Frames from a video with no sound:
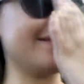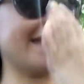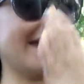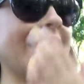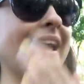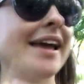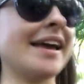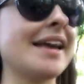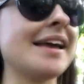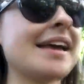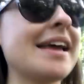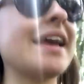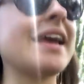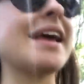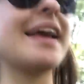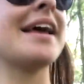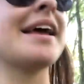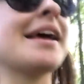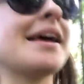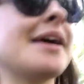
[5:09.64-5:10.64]
that
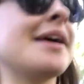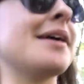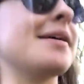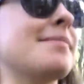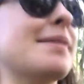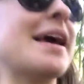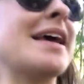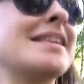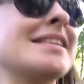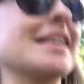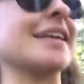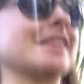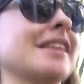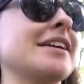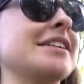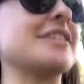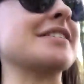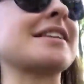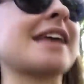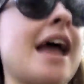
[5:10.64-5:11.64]

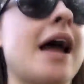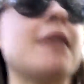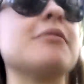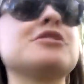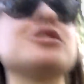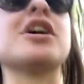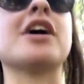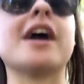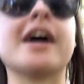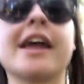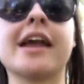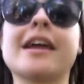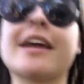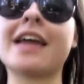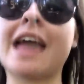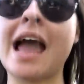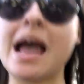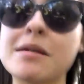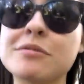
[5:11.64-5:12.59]
basically just kept trying,